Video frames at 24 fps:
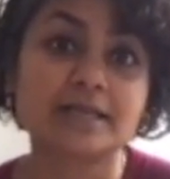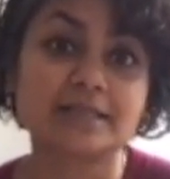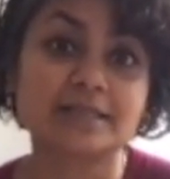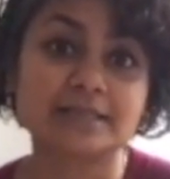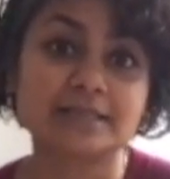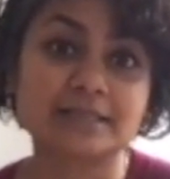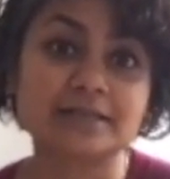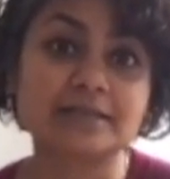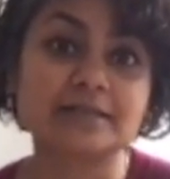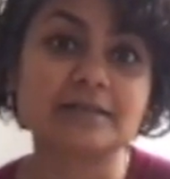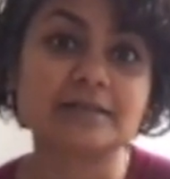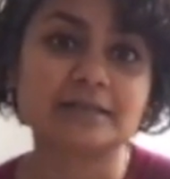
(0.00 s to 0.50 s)

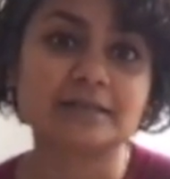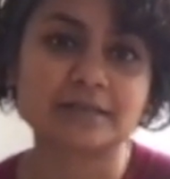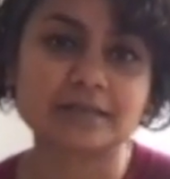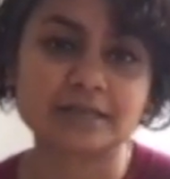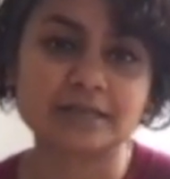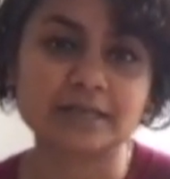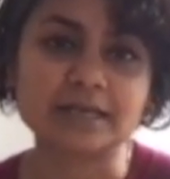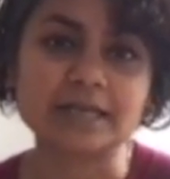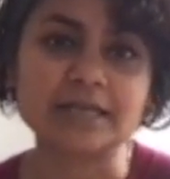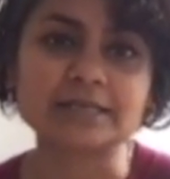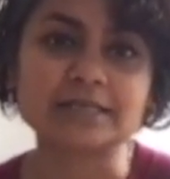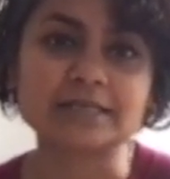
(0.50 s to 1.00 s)
the
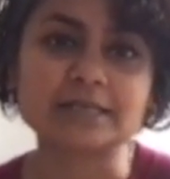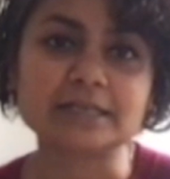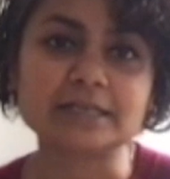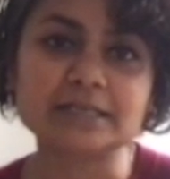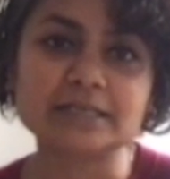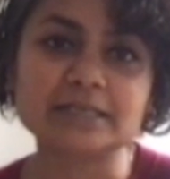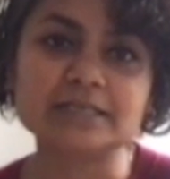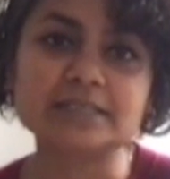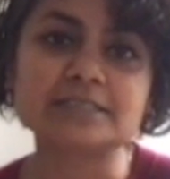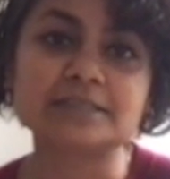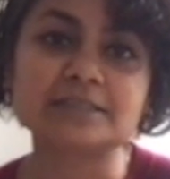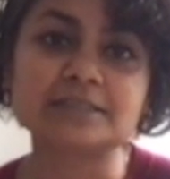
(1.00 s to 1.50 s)
collecting
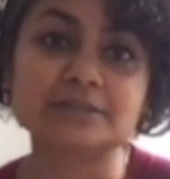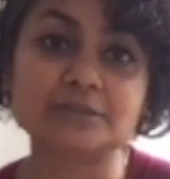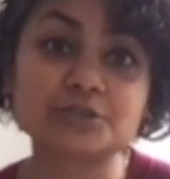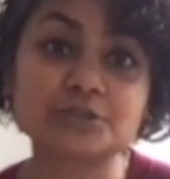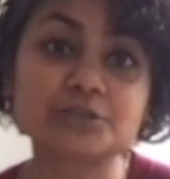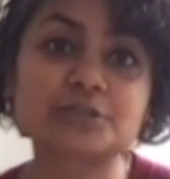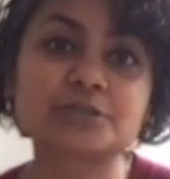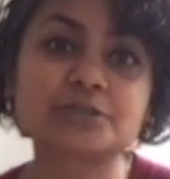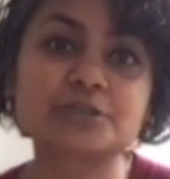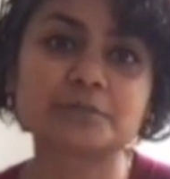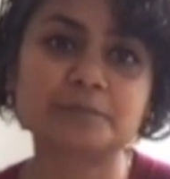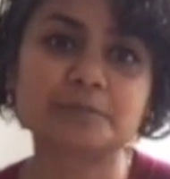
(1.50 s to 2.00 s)
these
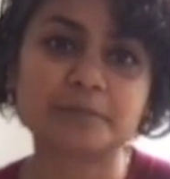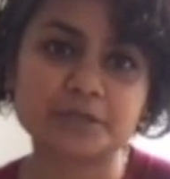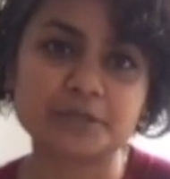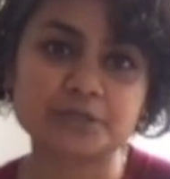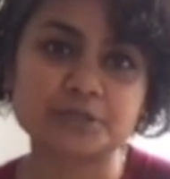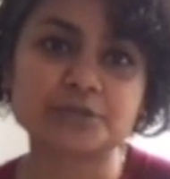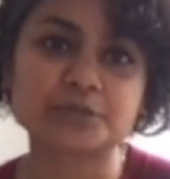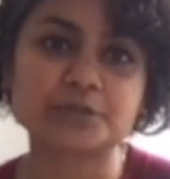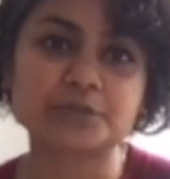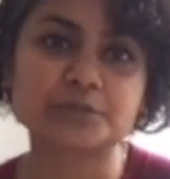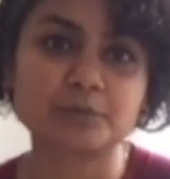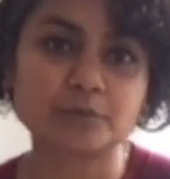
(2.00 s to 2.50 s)
digital
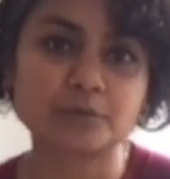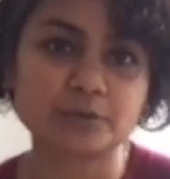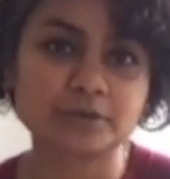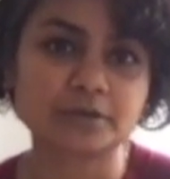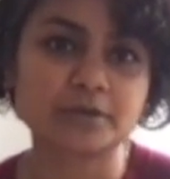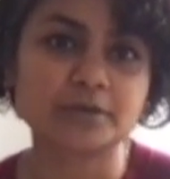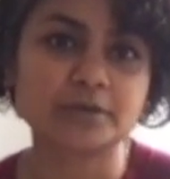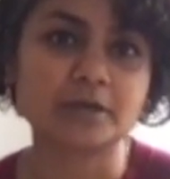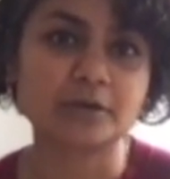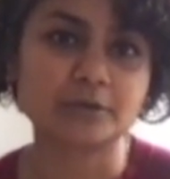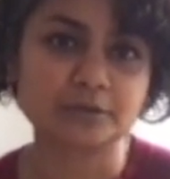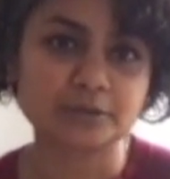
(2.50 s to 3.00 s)
patient
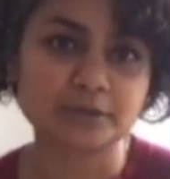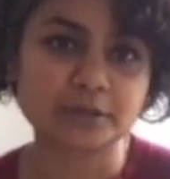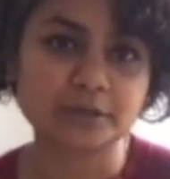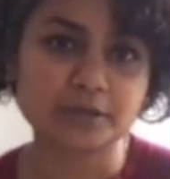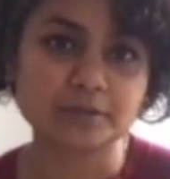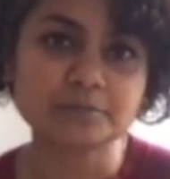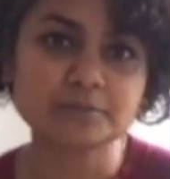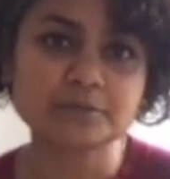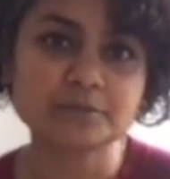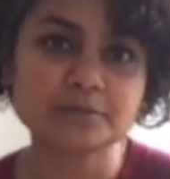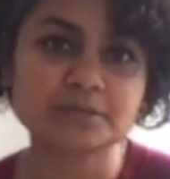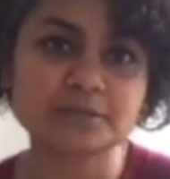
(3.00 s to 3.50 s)
reported
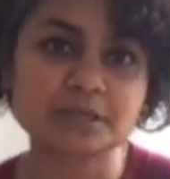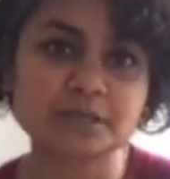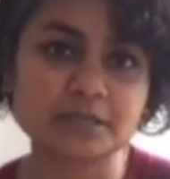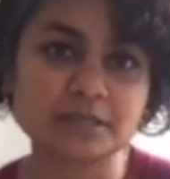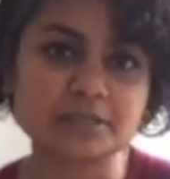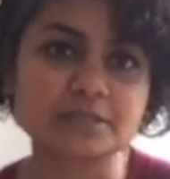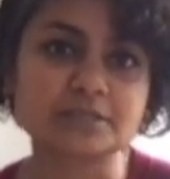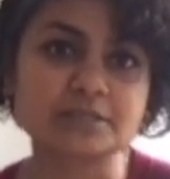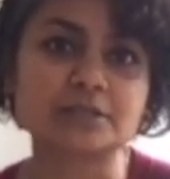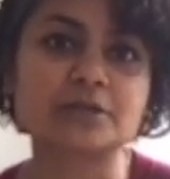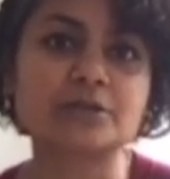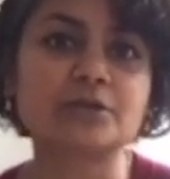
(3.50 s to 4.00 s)
outcomes
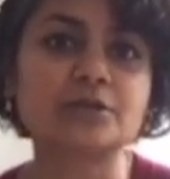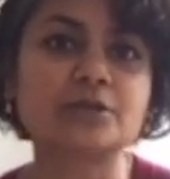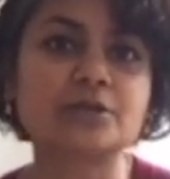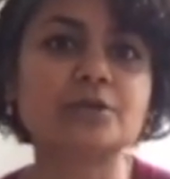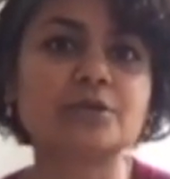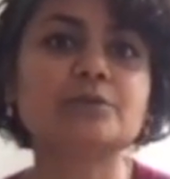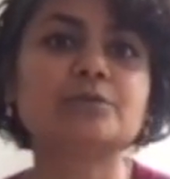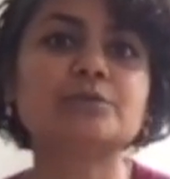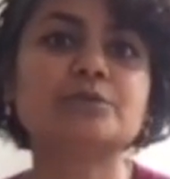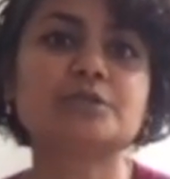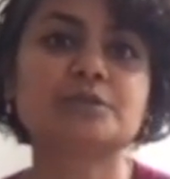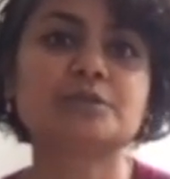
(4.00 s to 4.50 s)
is a
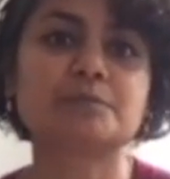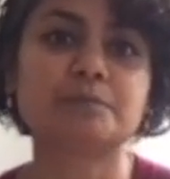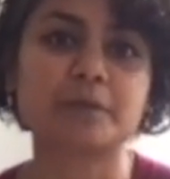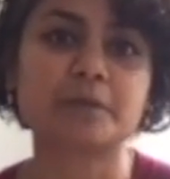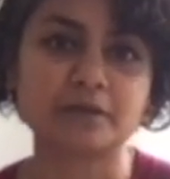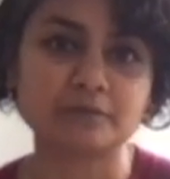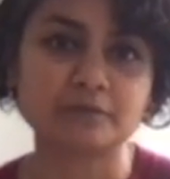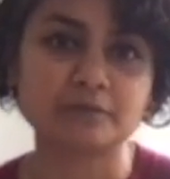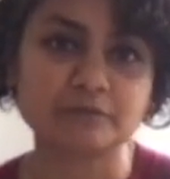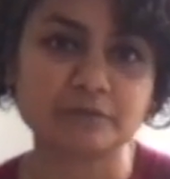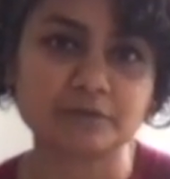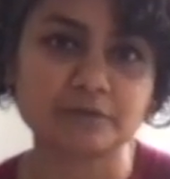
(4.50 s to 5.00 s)
huge
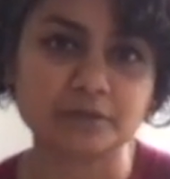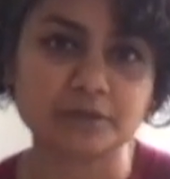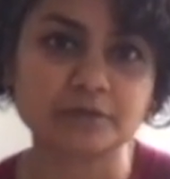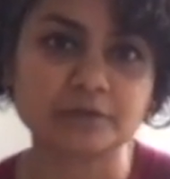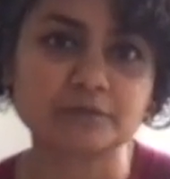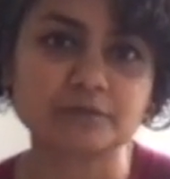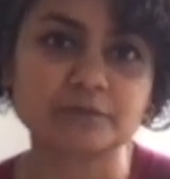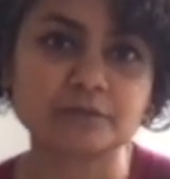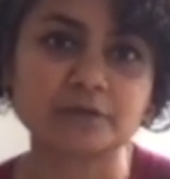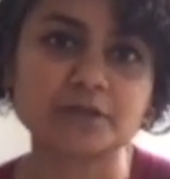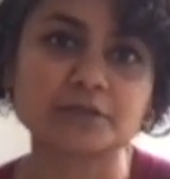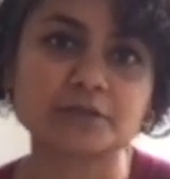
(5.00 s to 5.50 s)
benefit
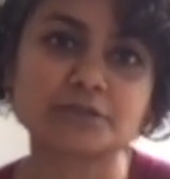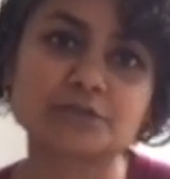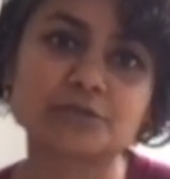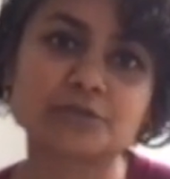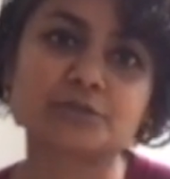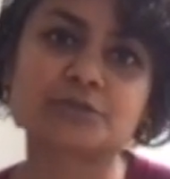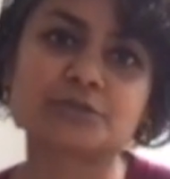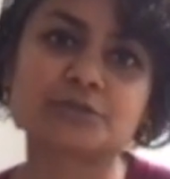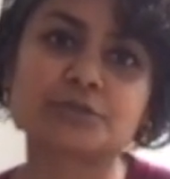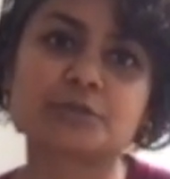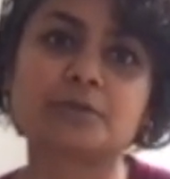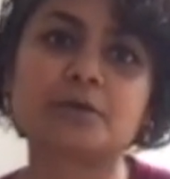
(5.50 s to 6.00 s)
for us to
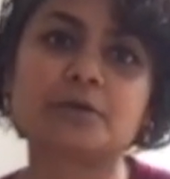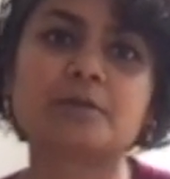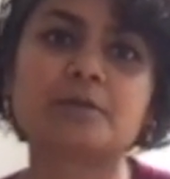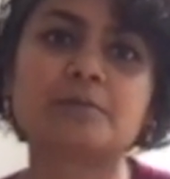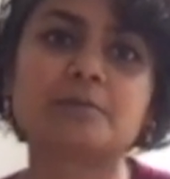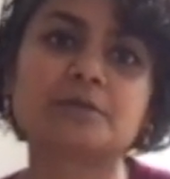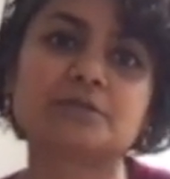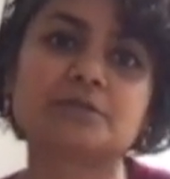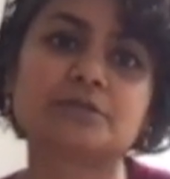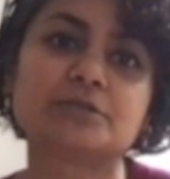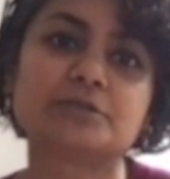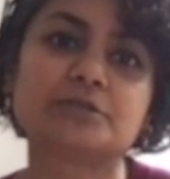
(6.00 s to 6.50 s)
show how
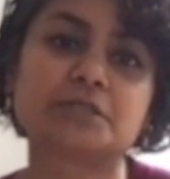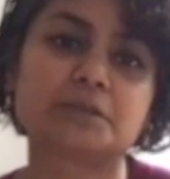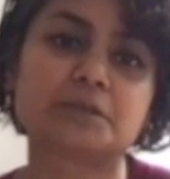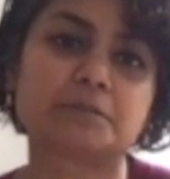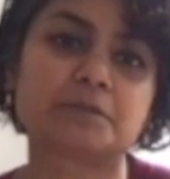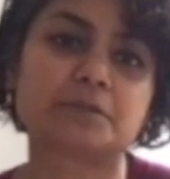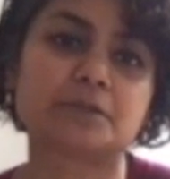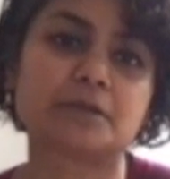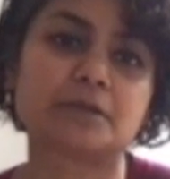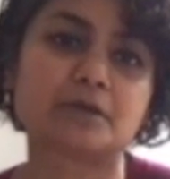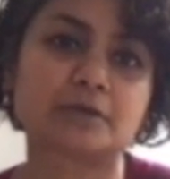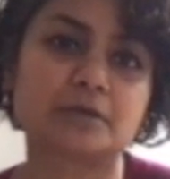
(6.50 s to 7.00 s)
much the
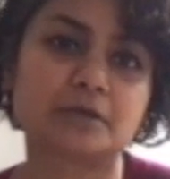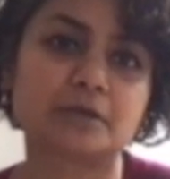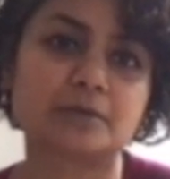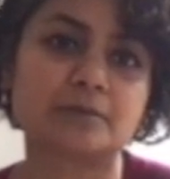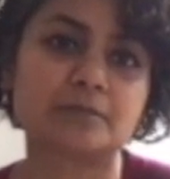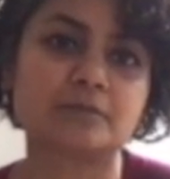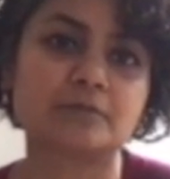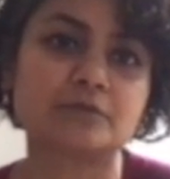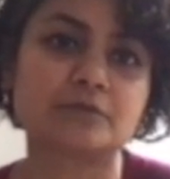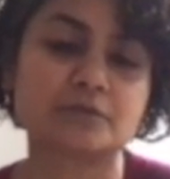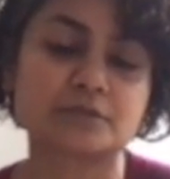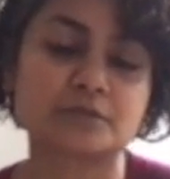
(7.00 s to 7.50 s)
treatment
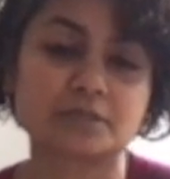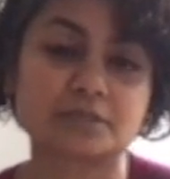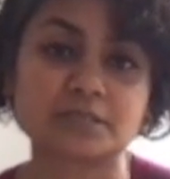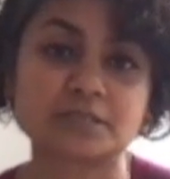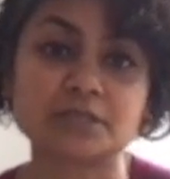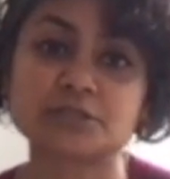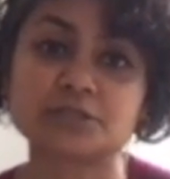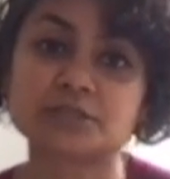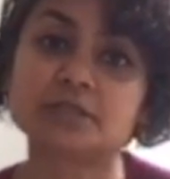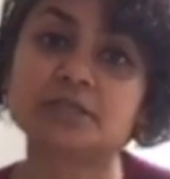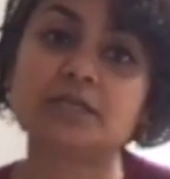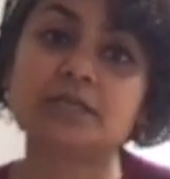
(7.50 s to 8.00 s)
outcome was
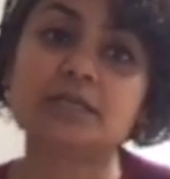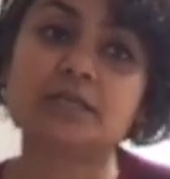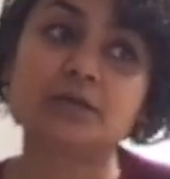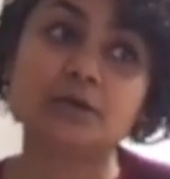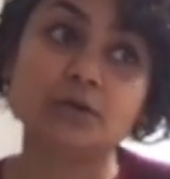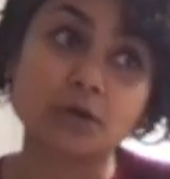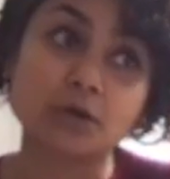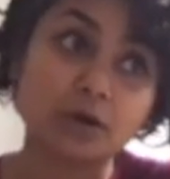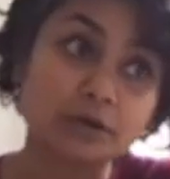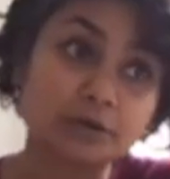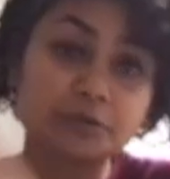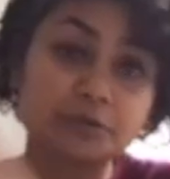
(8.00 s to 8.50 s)
essentially
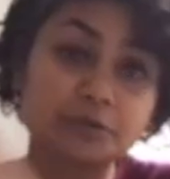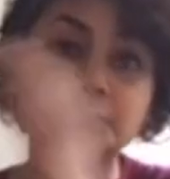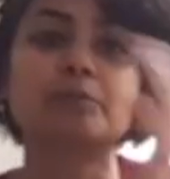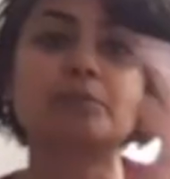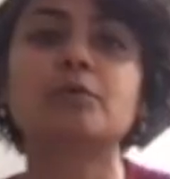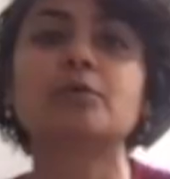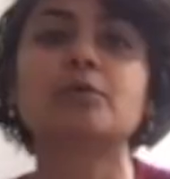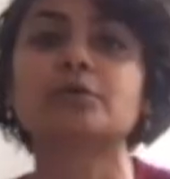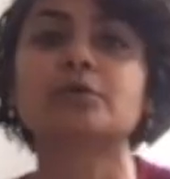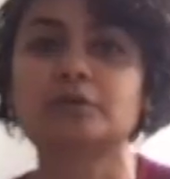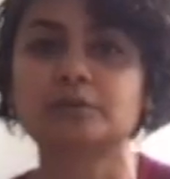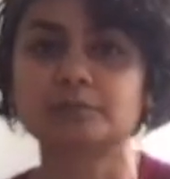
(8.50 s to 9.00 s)
not
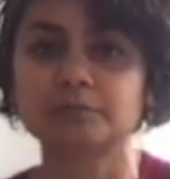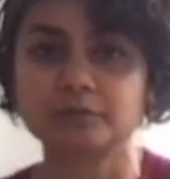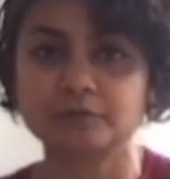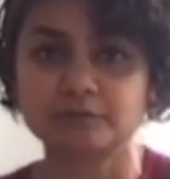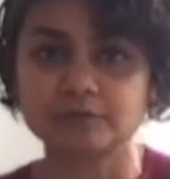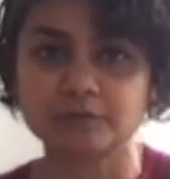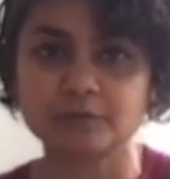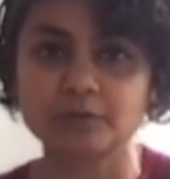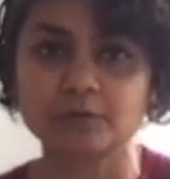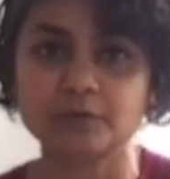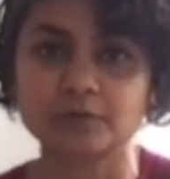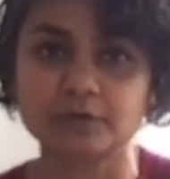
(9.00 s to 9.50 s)
reported
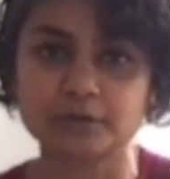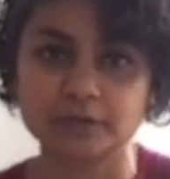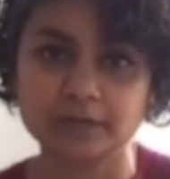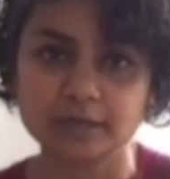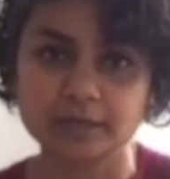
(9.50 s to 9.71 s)
before.